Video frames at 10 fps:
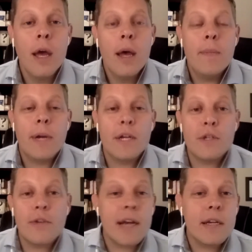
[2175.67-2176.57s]
because
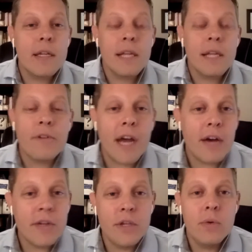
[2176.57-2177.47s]
you've got to deliver
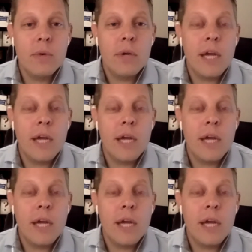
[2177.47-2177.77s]
value